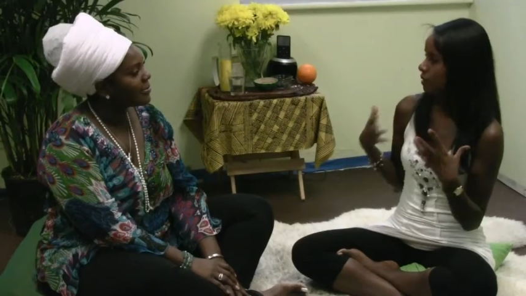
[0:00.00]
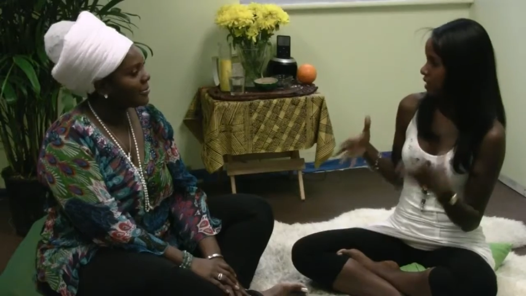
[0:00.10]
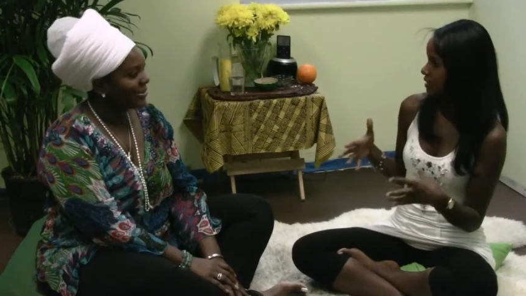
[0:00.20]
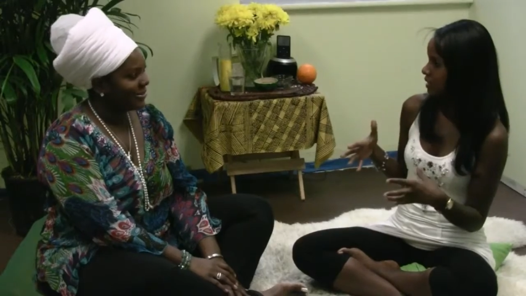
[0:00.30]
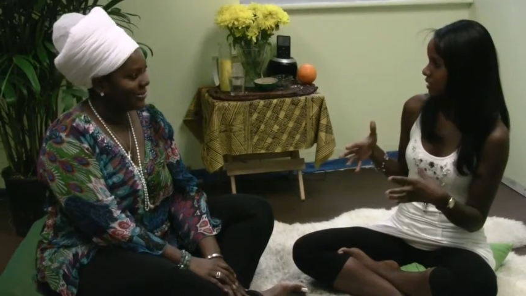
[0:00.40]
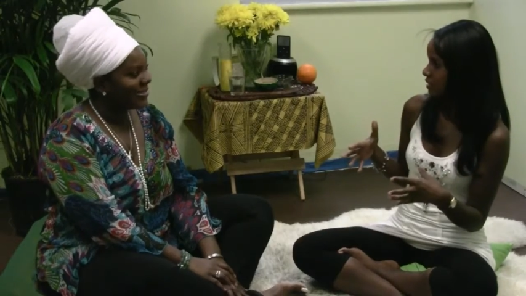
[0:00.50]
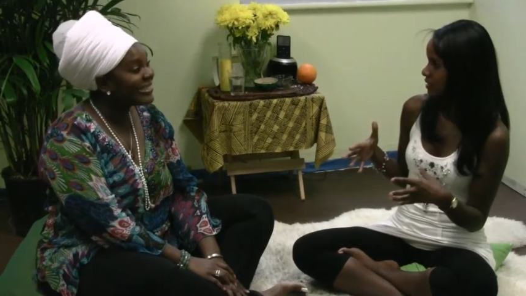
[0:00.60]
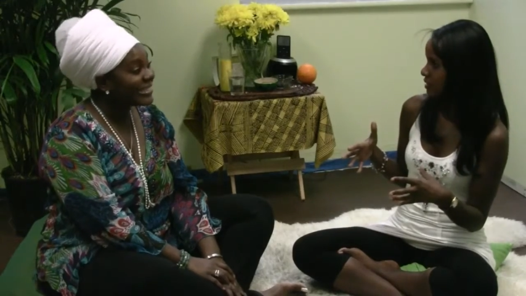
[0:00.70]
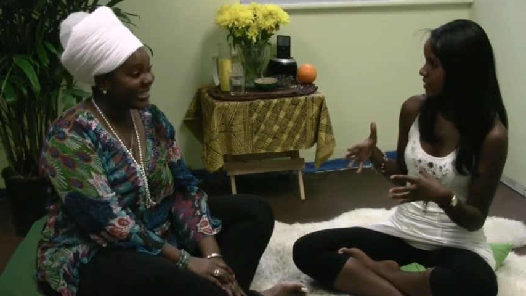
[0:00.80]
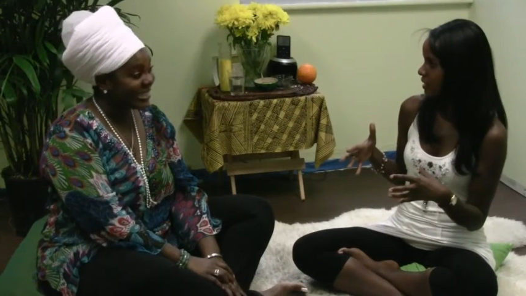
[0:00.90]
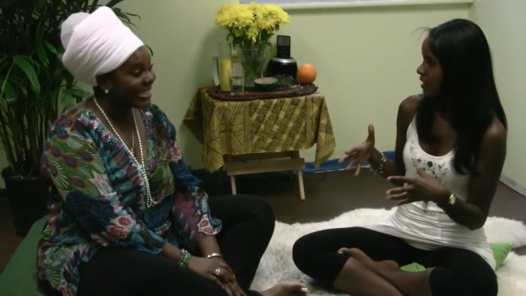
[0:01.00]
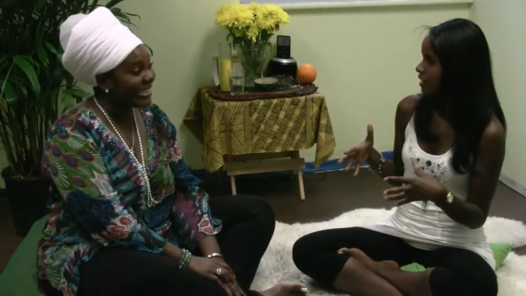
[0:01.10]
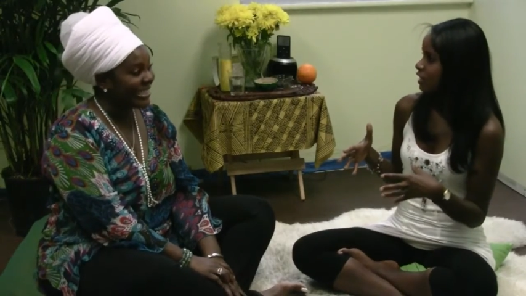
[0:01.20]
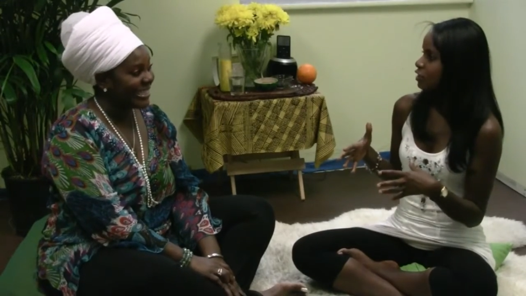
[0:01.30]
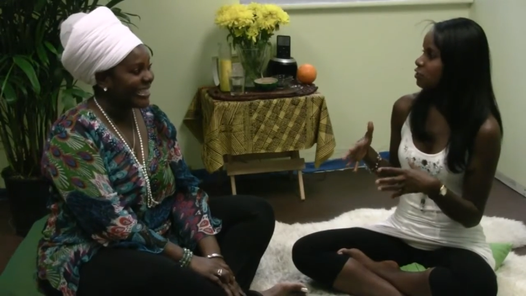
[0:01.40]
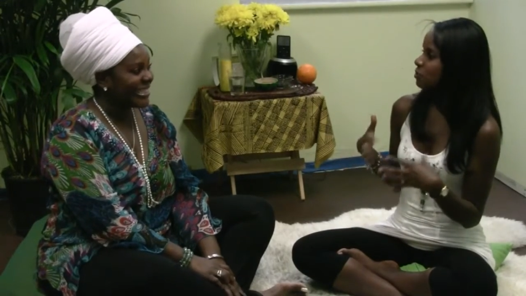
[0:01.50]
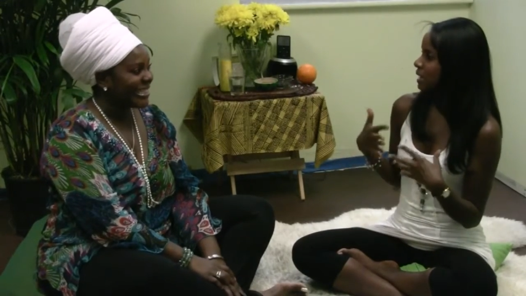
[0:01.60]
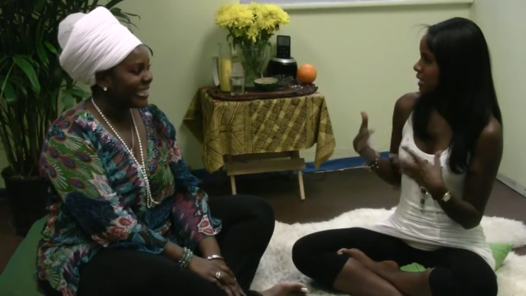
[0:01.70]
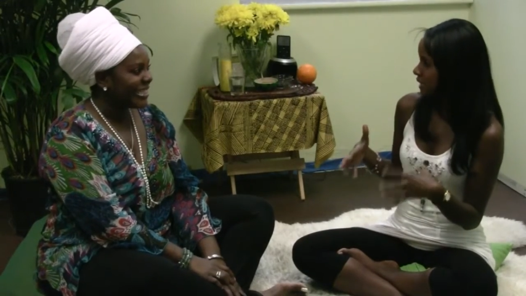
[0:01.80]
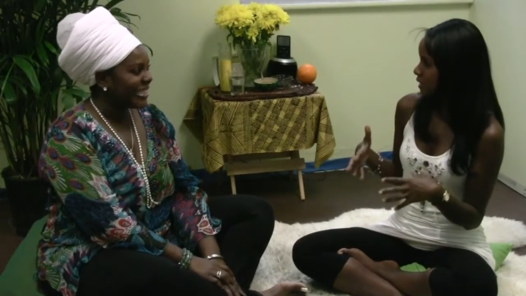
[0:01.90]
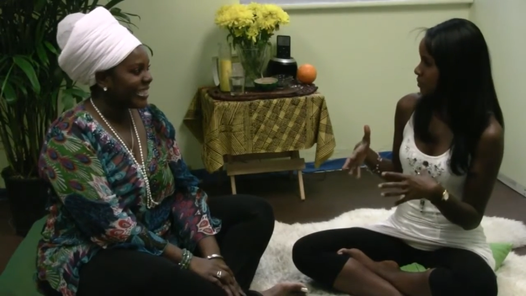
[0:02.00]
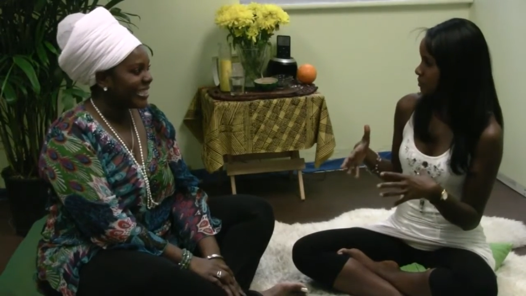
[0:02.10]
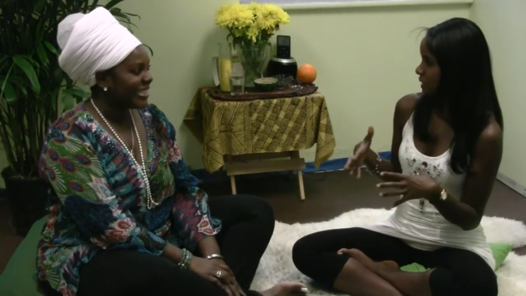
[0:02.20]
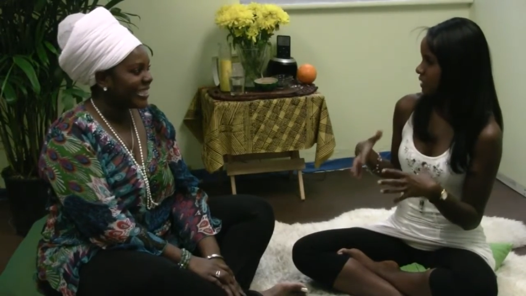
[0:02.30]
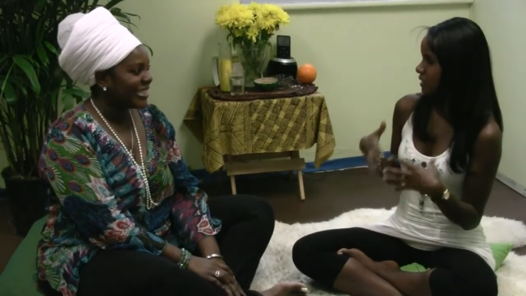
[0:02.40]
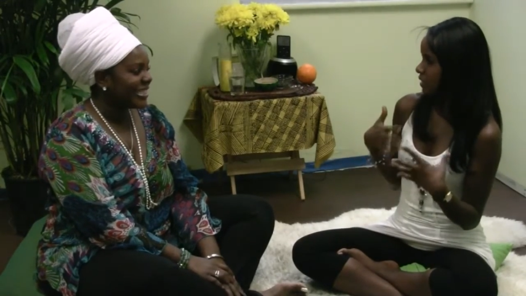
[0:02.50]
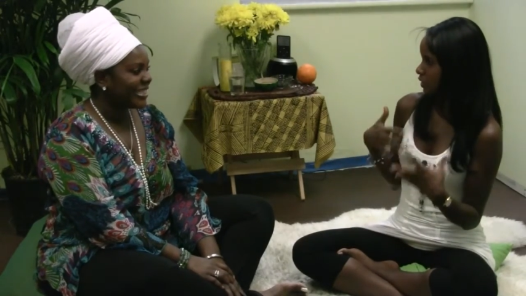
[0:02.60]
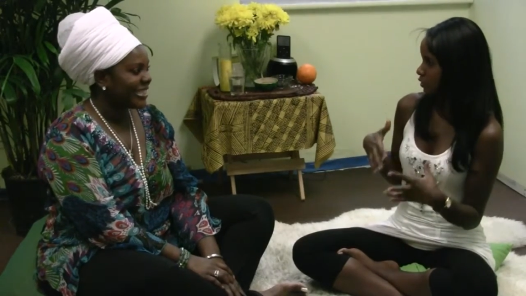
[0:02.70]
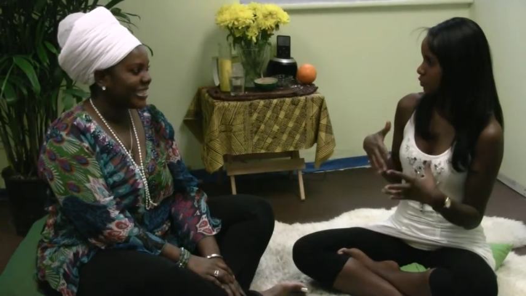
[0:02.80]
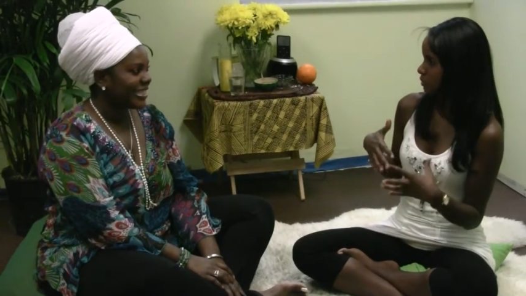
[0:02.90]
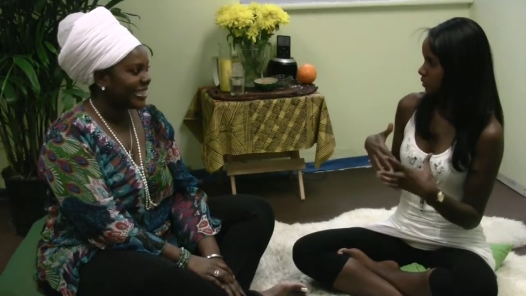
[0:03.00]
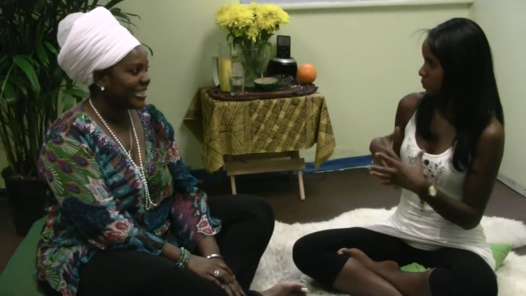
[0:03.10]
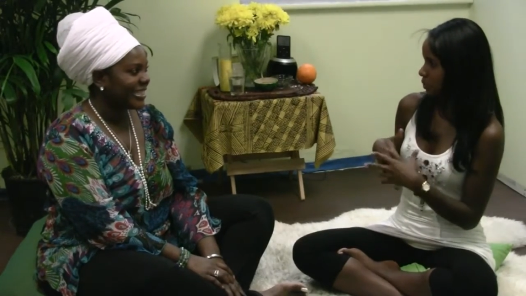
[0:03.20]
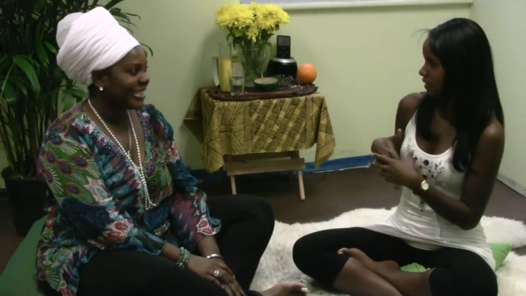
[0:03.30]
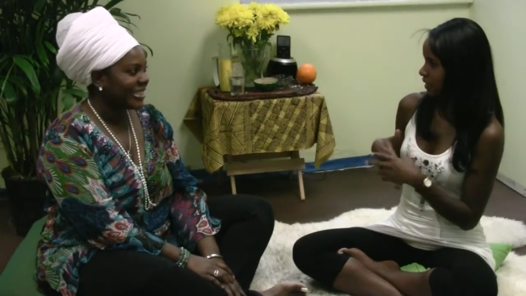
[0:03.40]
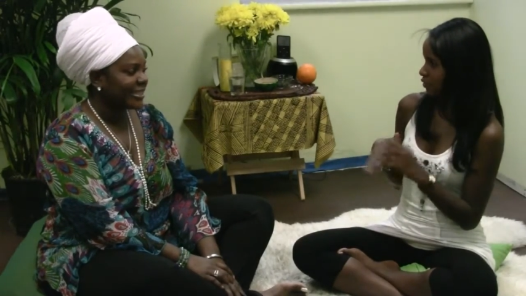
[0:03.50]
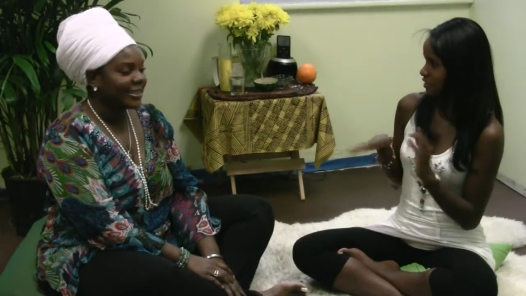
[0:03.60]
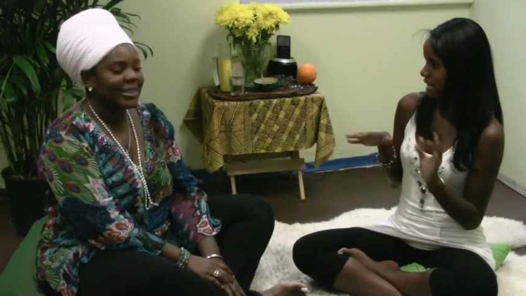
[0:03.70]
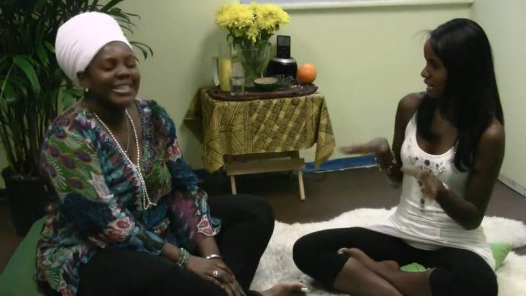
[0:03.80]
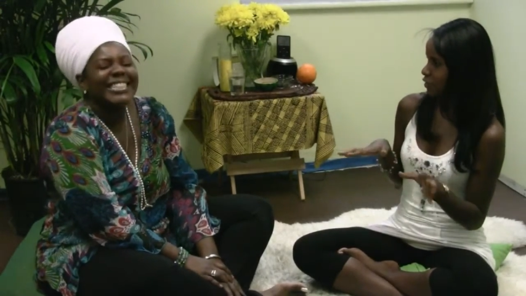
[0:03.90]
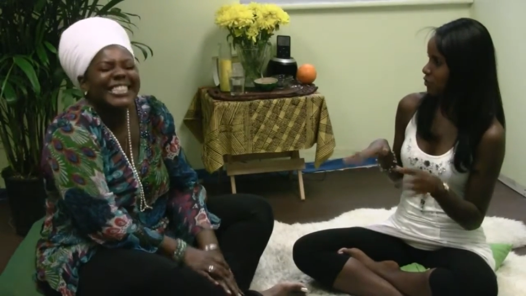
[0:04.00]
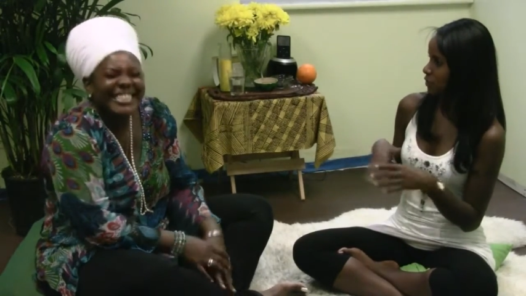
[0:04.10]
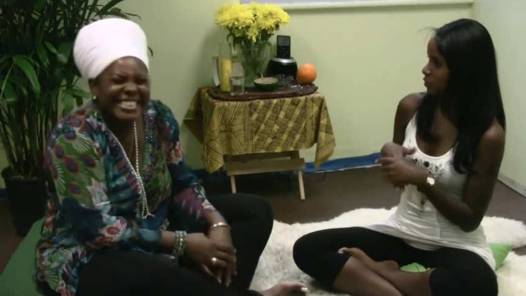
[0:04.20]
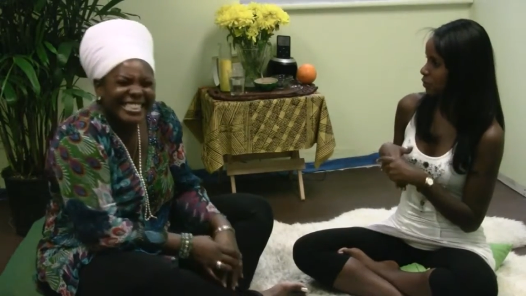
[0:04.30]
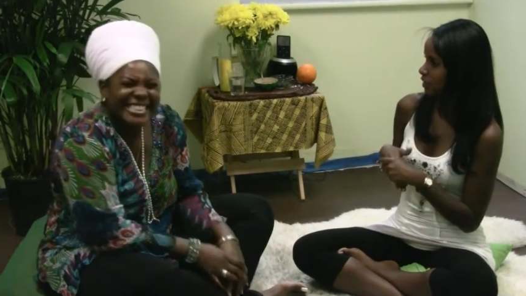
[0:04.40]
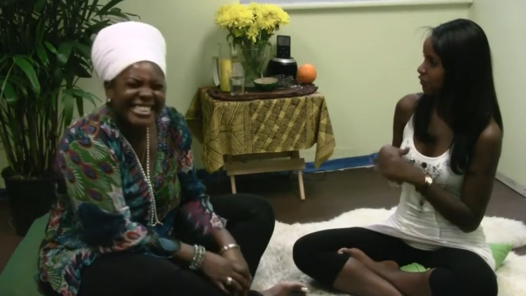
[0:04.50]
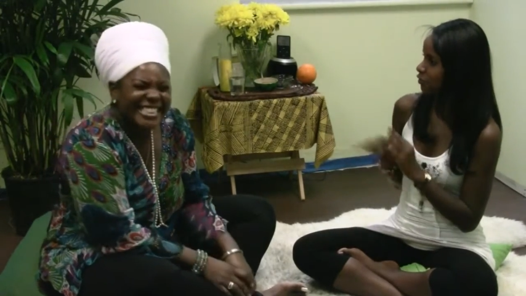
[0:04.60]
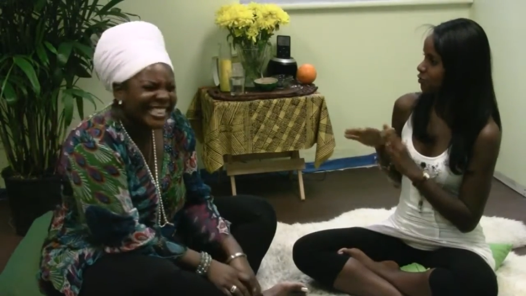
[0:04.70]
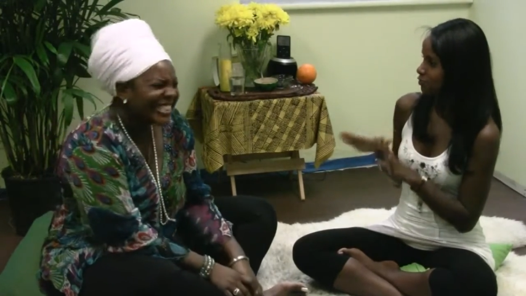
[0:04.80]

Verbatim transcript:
Speaker 1: process? Mm -hmm do I need to be stuck to a toilet or next to a toilet for the